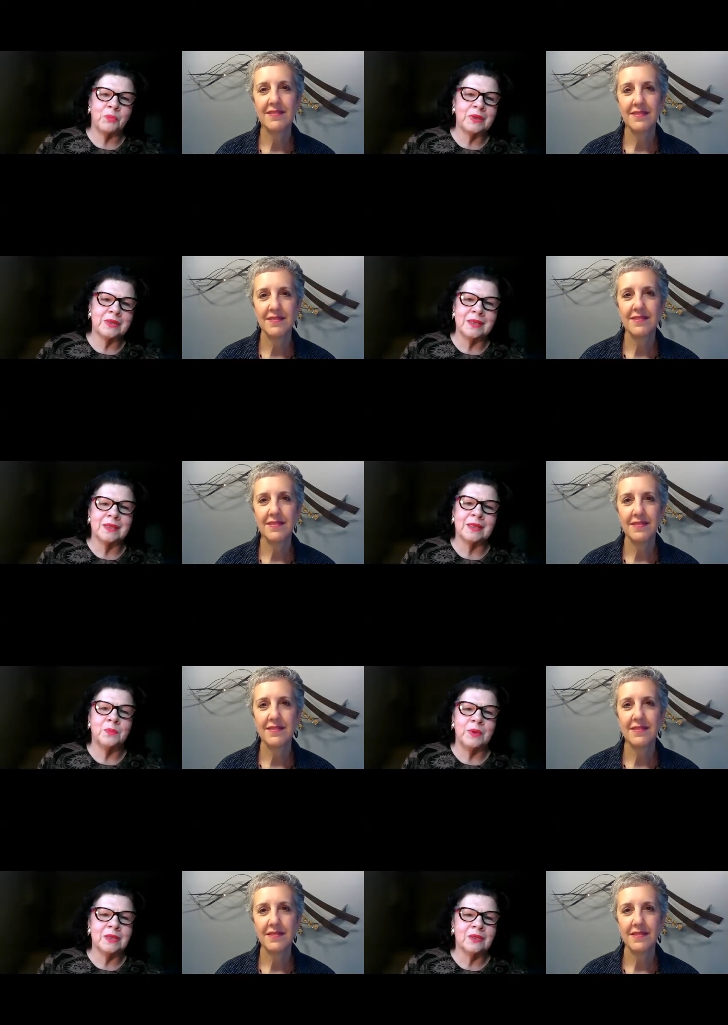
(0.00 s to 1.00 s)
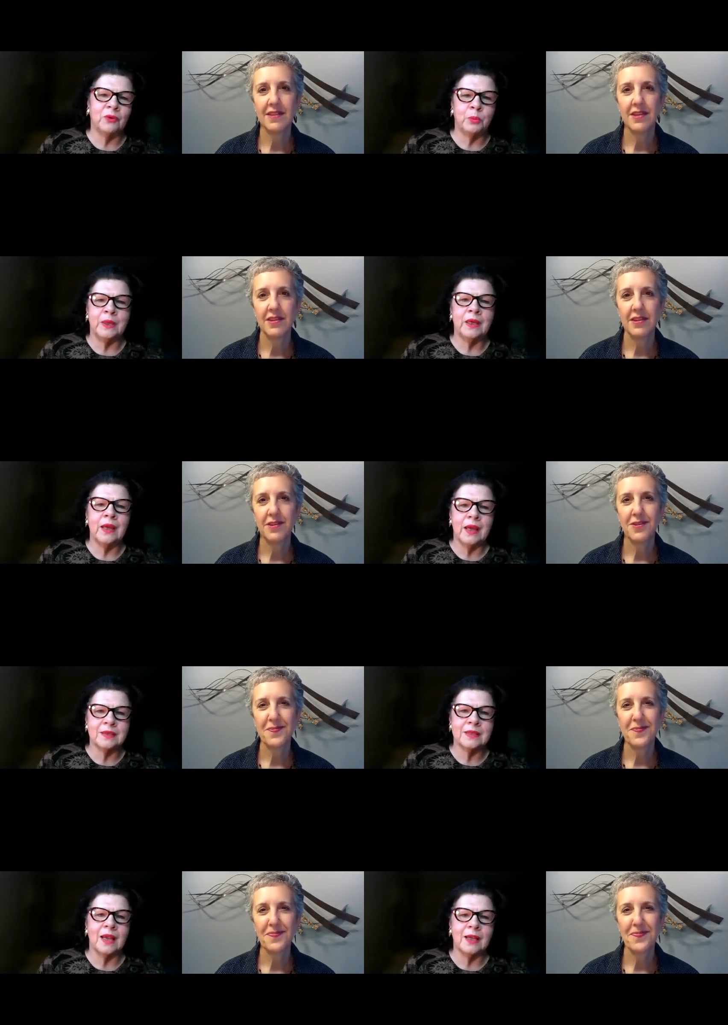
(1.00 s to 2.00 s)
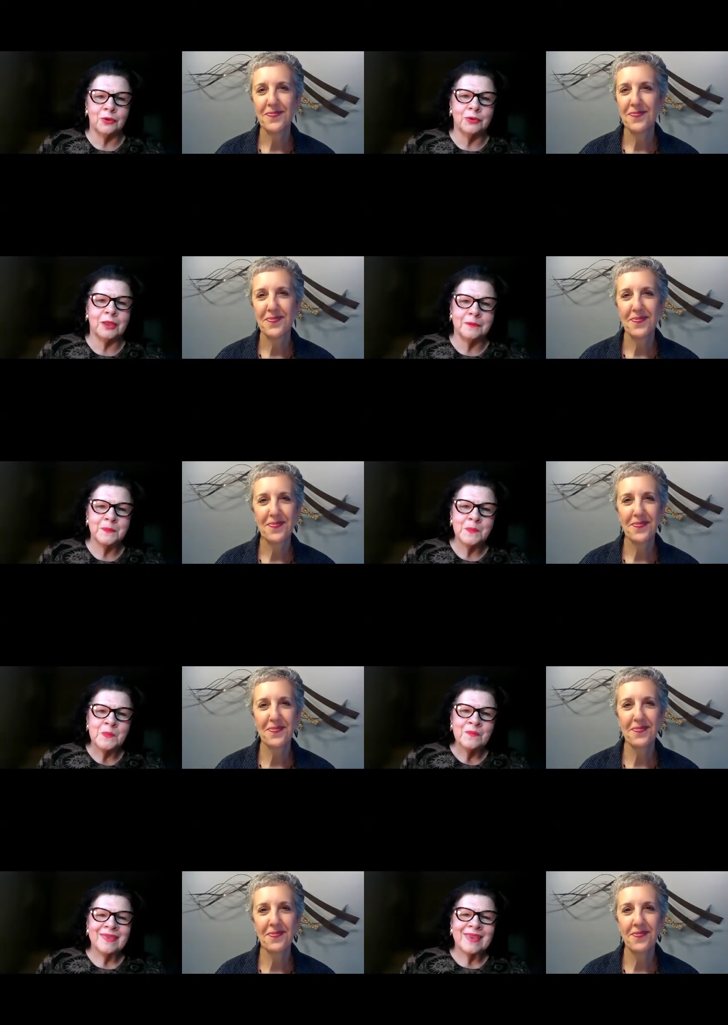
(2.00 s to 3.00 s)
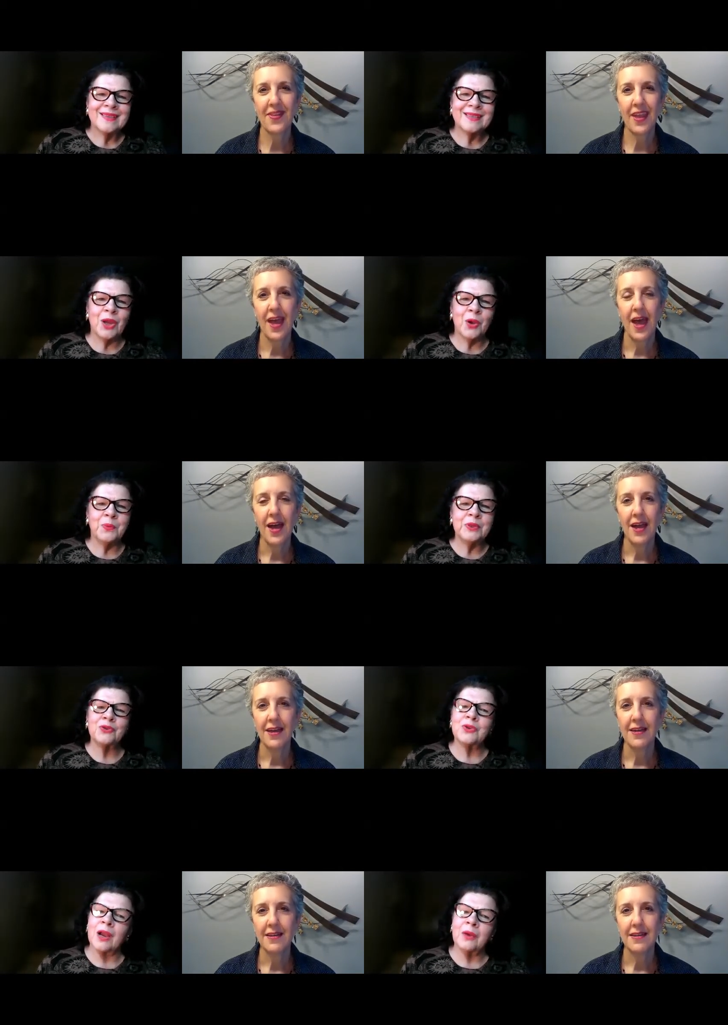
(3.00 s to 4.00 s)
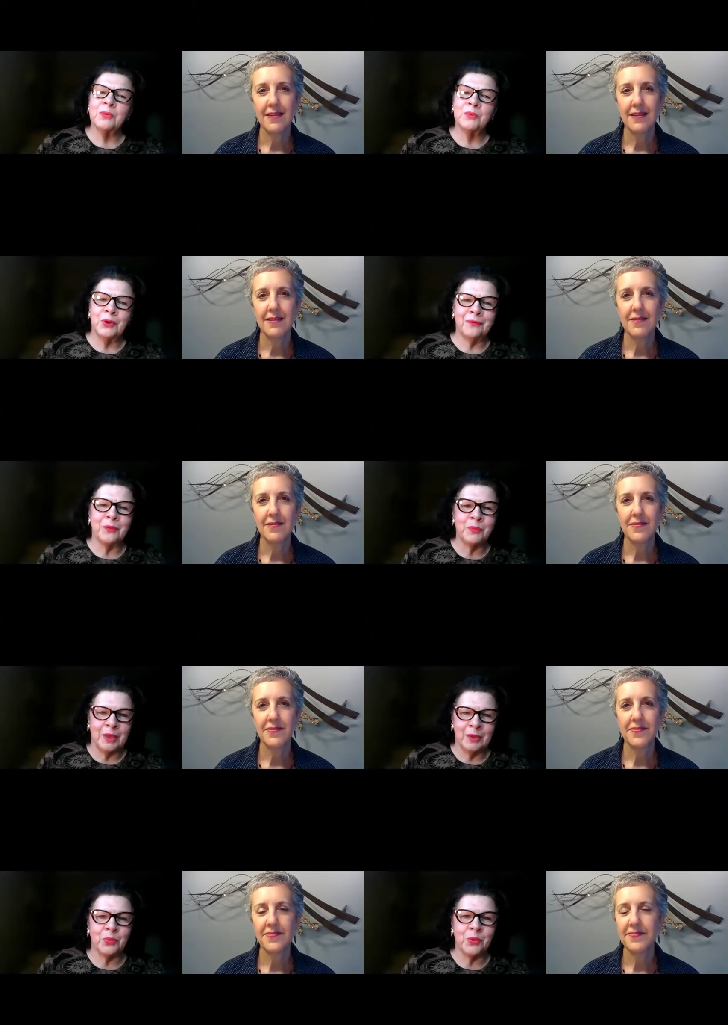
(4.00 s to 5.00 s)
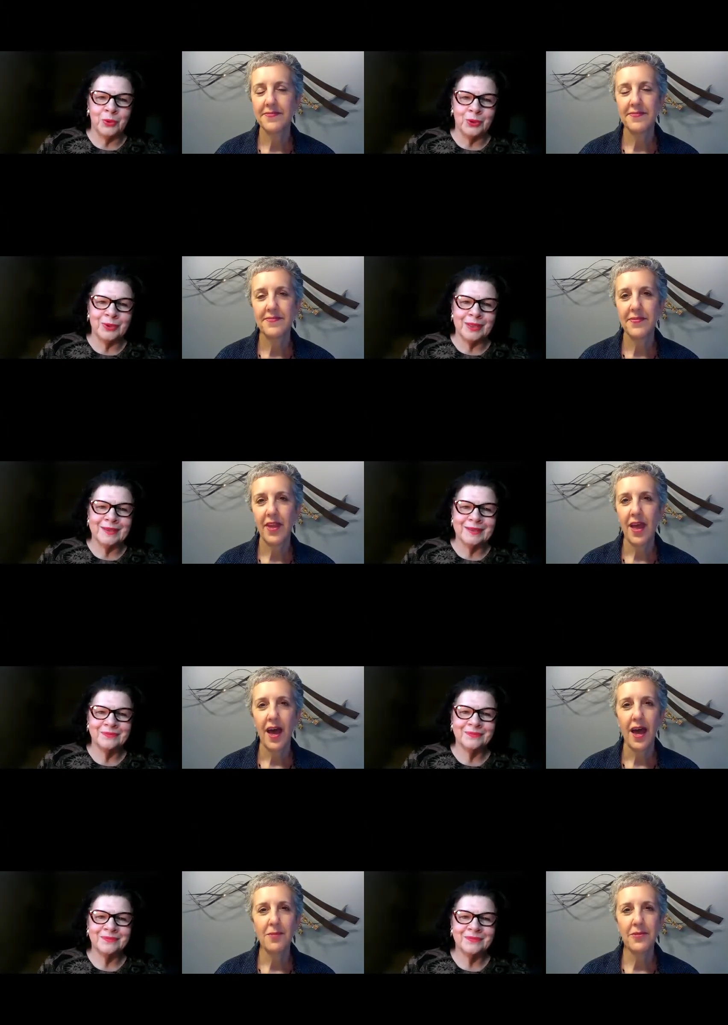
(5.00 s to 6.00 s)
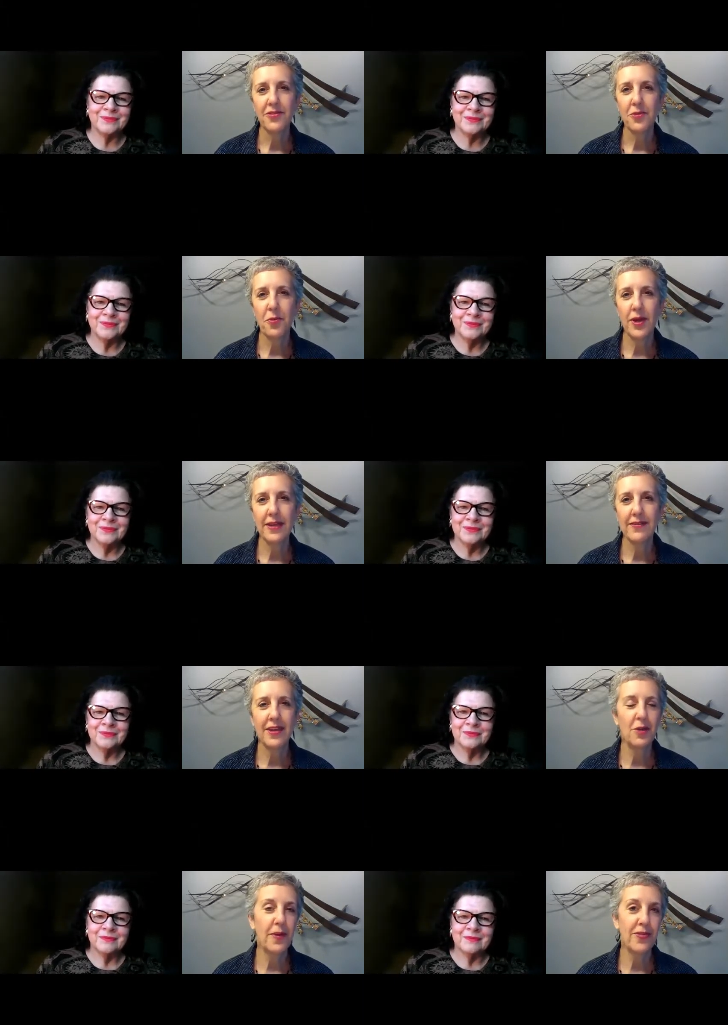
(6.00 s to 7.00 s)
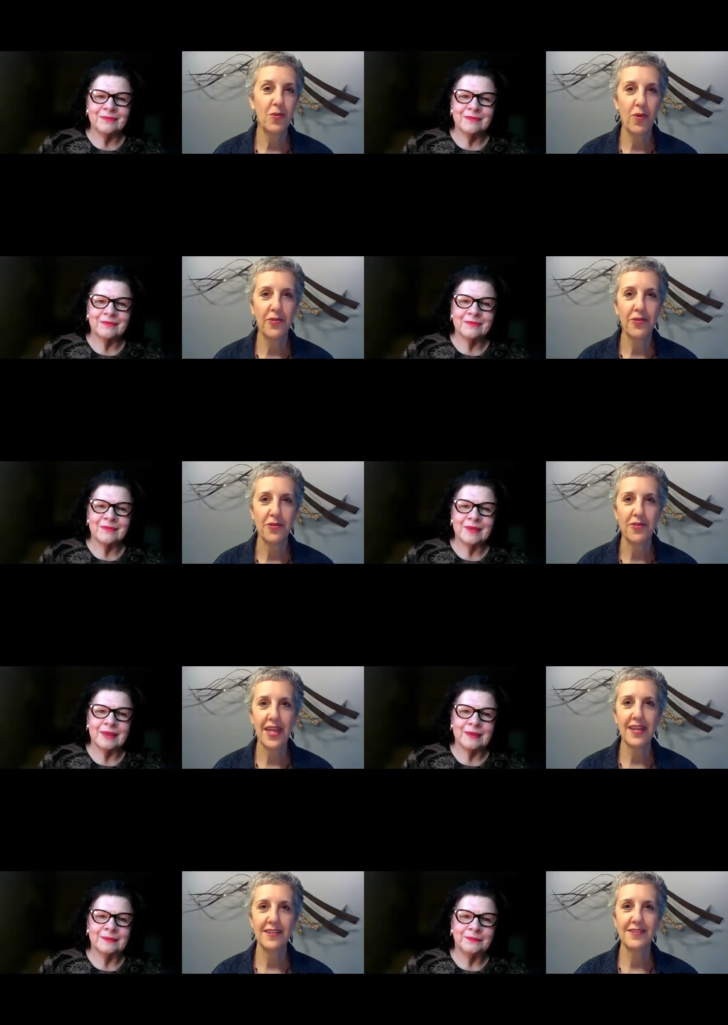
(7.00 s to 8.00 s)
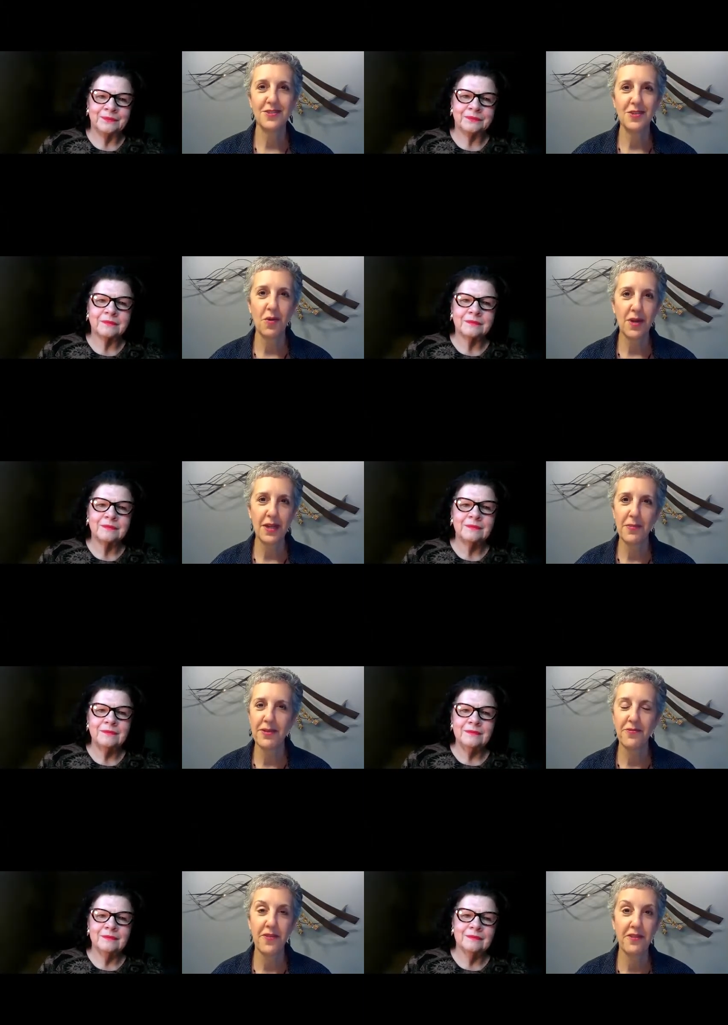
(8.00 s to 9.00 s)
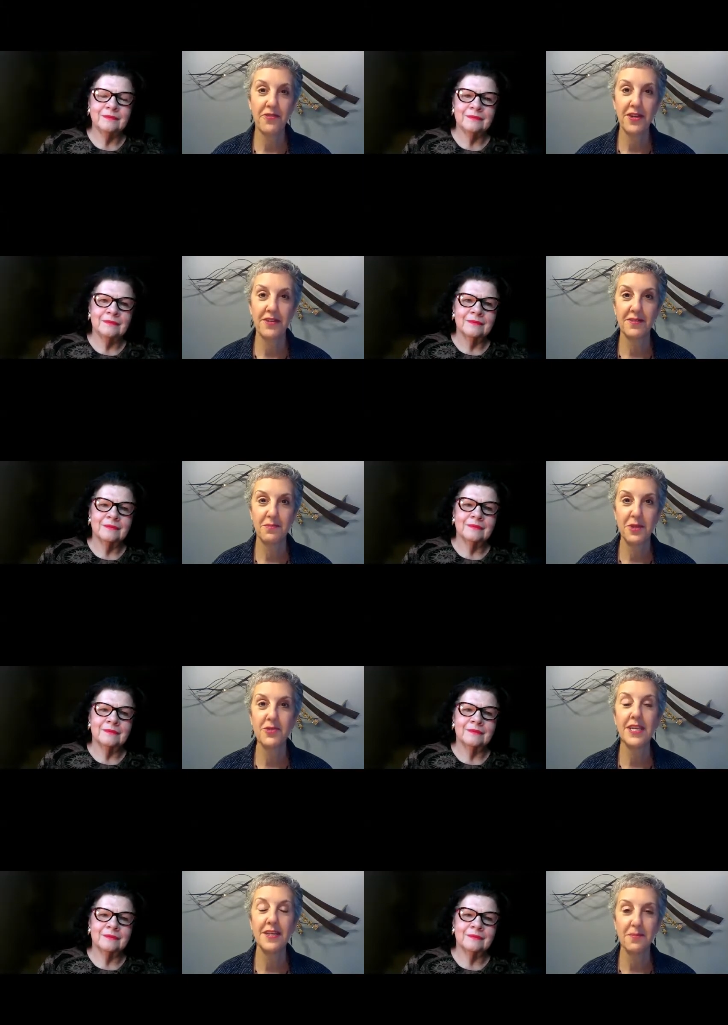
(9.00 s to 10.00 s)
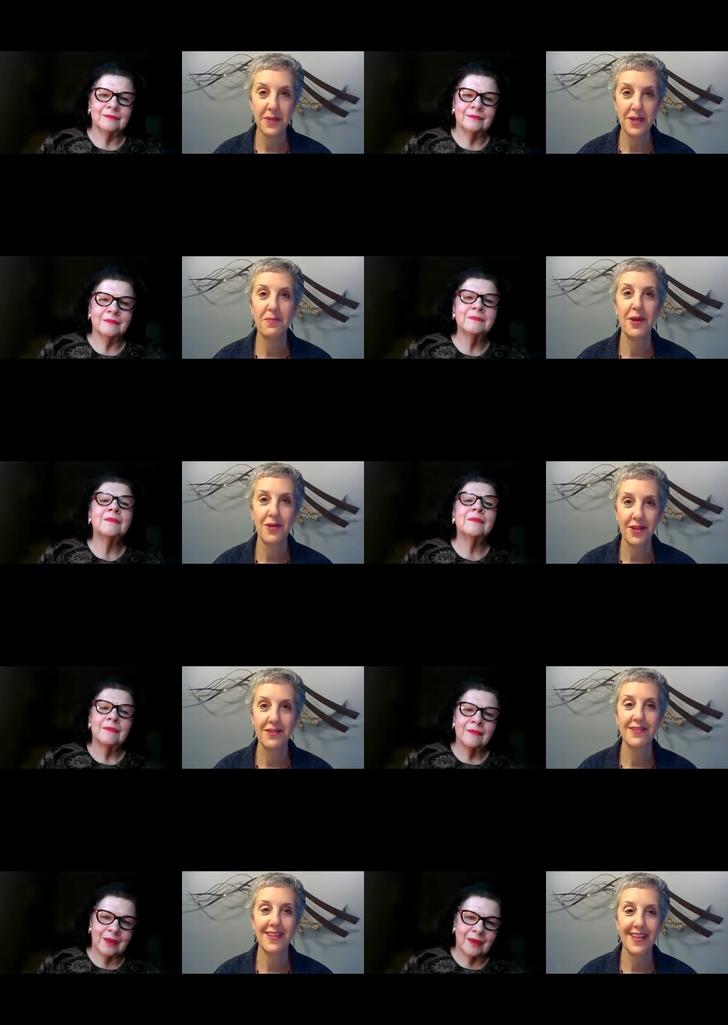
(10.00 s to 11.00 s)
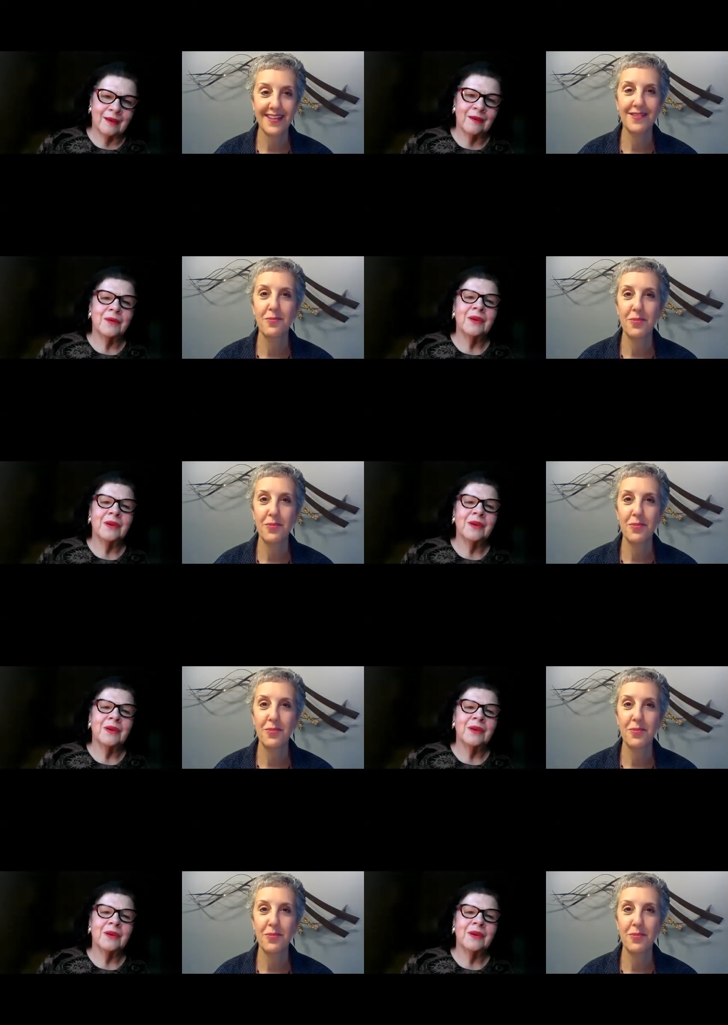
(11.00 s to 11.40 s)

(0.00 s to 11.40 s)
Speaker 1: a business expense for being anti union. Mm. So, but you're not rewarded for being pro union.
Speaker 2: I'm disappointed to hear about the Walters. That is totally my favorite museum in Maryland. It's a